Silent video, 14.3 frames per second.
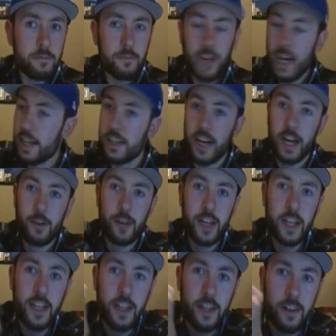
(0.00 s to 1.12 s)
that guy
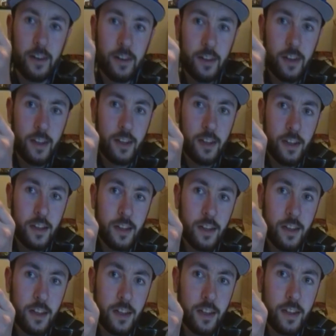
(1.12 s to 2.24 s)
right here.
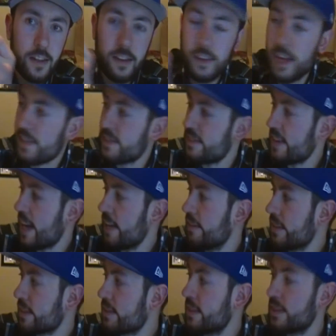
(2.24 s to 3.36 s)
That's
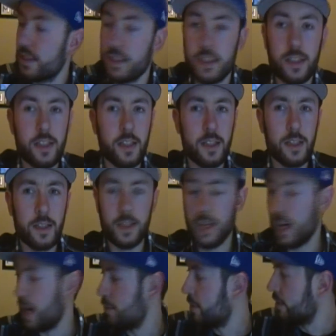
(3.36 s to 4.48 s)
Sylux, I